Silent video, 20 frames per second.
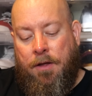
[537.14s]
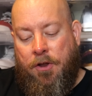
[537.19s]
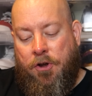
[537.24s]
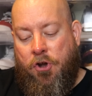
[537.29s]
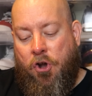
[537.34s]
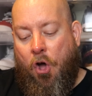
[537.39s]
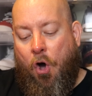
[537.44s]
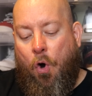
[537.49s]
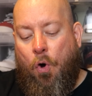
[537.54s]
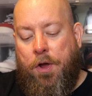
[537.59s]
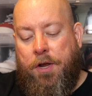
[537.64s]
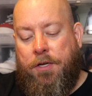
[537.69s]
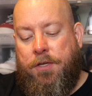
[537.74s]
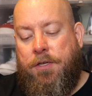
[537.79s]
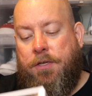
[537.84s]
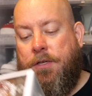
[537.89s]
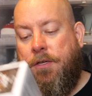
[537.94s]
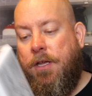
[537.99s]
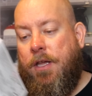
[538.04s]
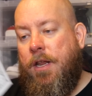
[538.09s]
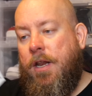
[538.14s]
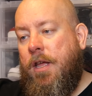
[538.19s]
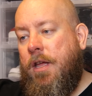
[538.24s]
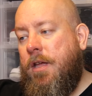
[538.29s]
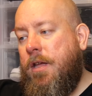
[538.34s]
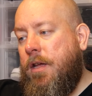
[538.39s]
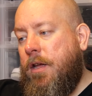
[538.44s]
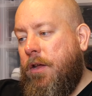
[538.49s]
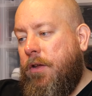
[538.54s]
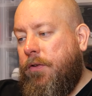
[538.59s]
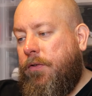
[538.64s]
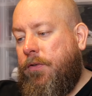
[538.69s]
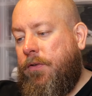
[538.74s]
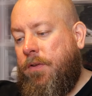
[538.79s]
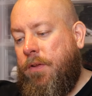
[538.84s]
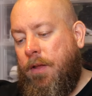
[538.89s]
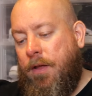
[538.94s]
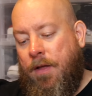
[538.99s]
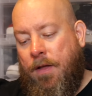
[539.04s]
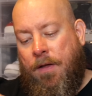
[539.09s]
Nice, it
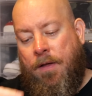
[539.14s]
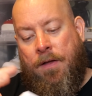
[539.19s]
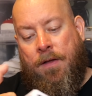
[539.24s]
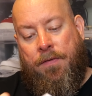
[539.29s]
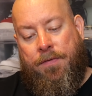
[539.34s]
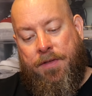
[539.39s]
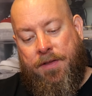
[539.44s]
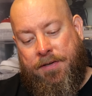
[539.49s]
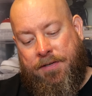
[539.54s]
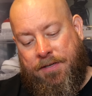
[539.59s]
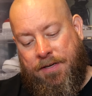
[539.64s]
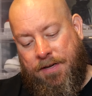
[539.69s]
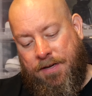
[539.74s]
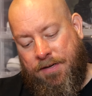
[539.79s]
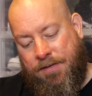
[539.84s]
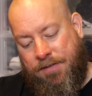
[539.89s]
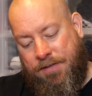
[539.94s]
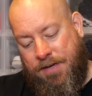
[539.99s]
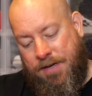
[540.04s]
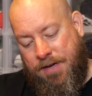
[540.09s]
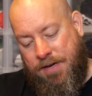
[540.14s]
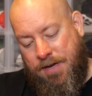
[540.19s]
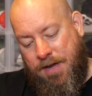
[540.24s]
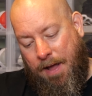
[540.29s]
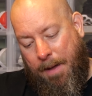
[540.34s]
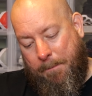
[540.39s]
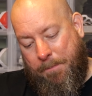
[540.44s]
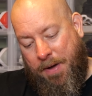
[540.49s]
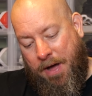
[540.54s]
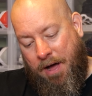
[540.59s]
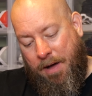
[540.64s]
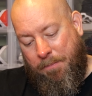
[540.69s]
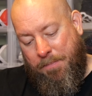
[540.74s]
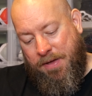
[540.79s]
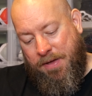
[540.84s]
is. This is the Pop